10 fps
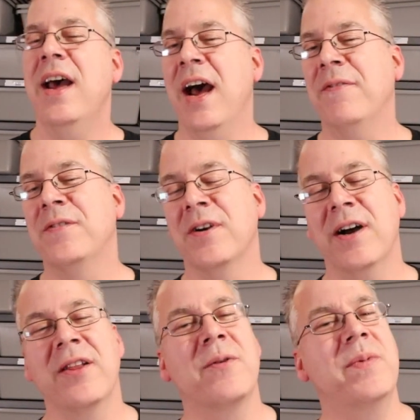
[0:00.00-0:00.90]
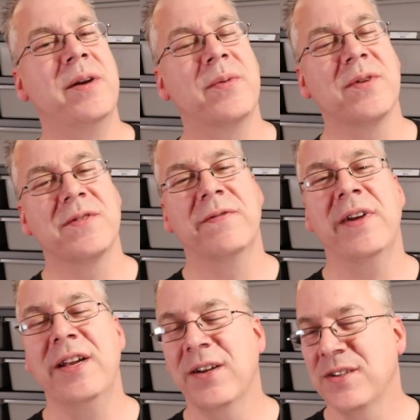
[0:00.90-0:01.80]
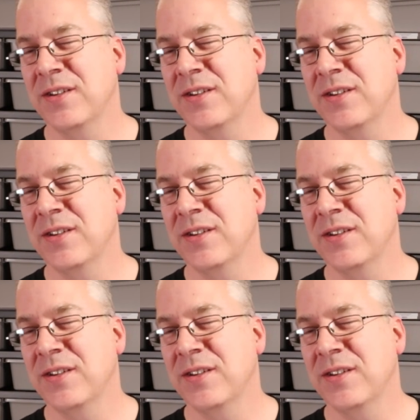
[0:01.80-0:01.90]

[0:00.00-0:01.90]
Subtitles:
after other people's videos.